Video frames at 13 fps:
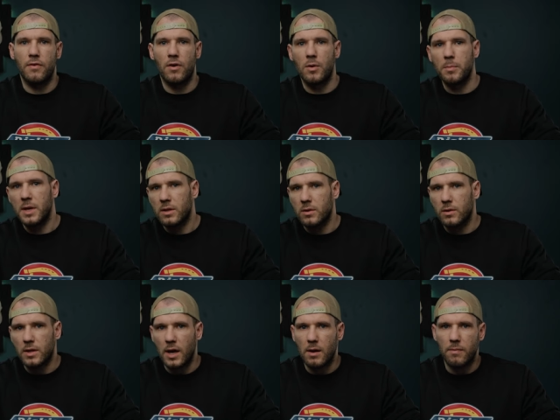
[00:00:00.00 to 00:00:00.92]
for me to
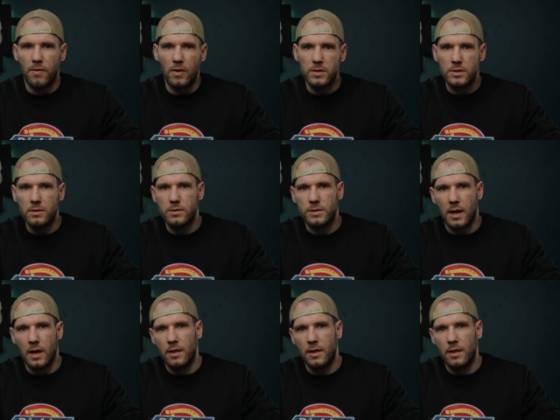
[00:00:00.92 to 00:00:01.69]
take photos